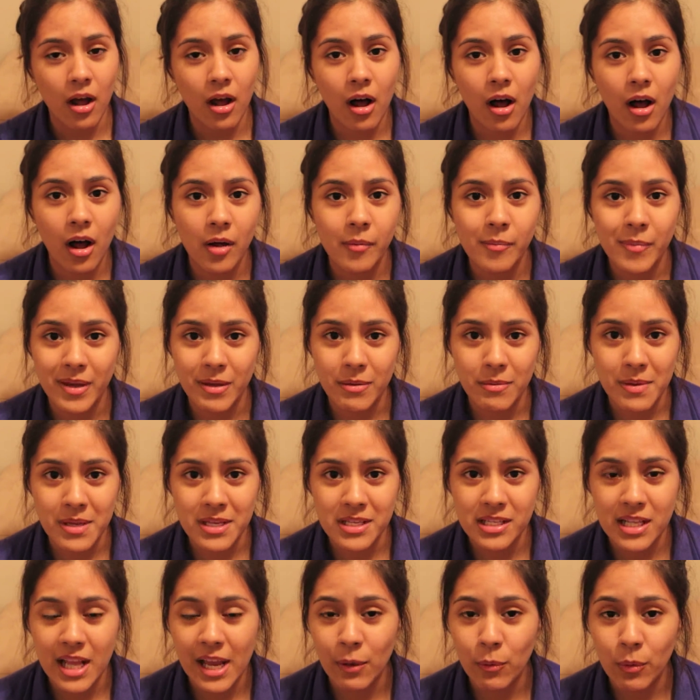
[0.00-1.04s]
all
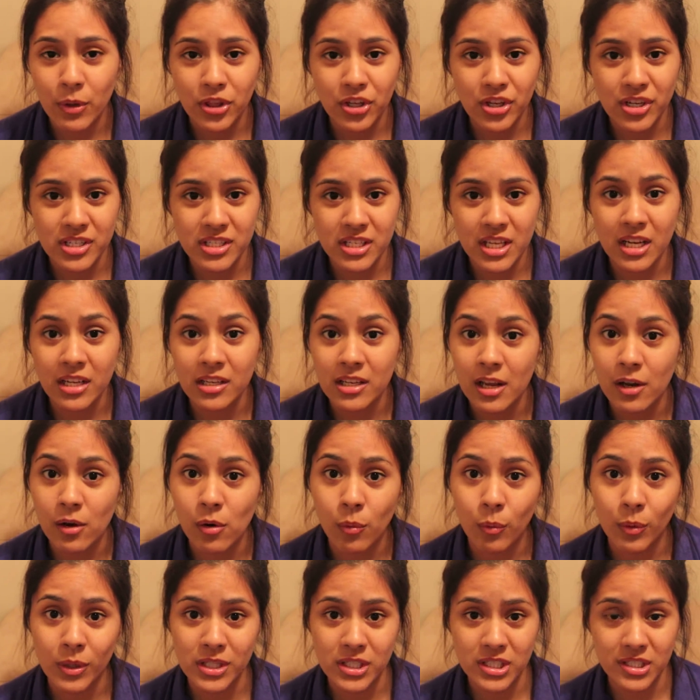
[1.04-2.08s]
babies, like when they're sick, they
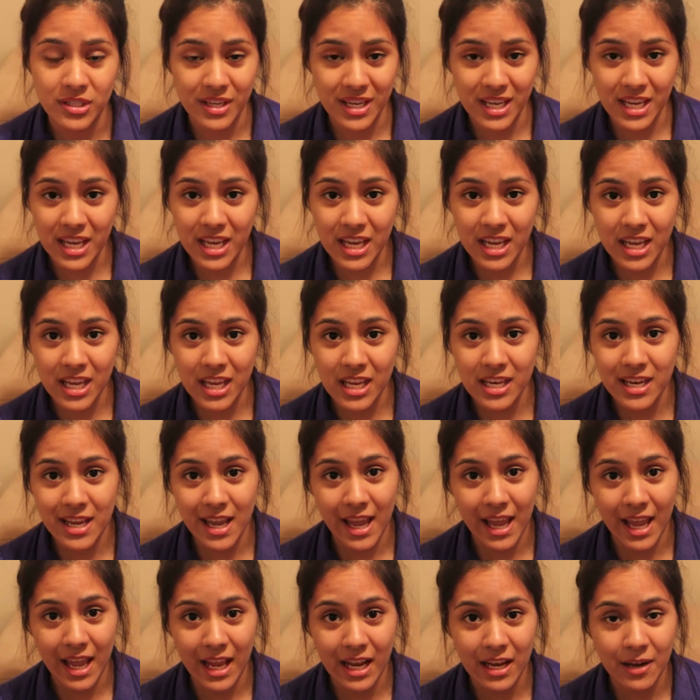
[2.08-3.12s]
don't want to eat
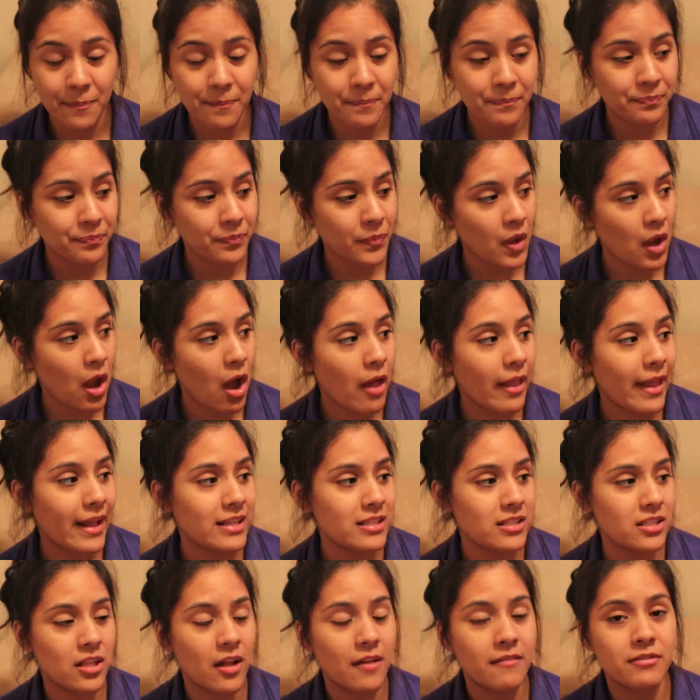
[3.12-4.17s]
and all that
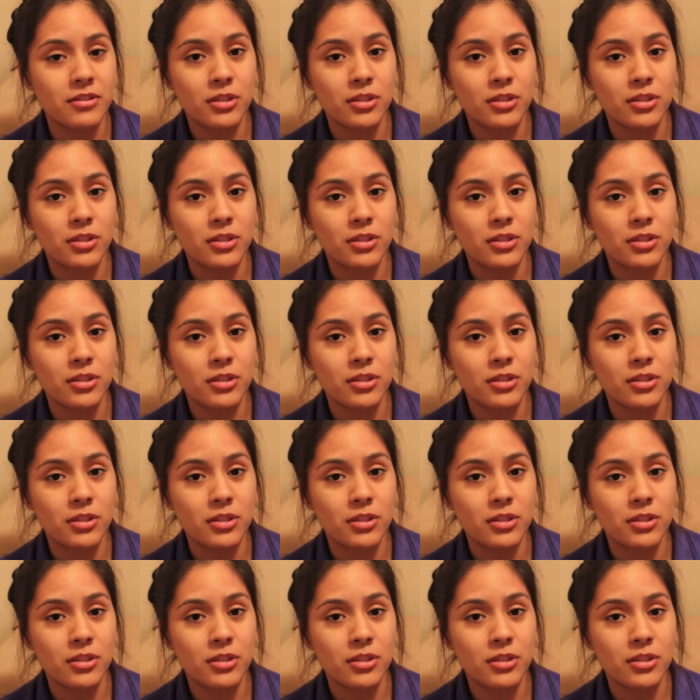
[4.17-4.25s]
stuff.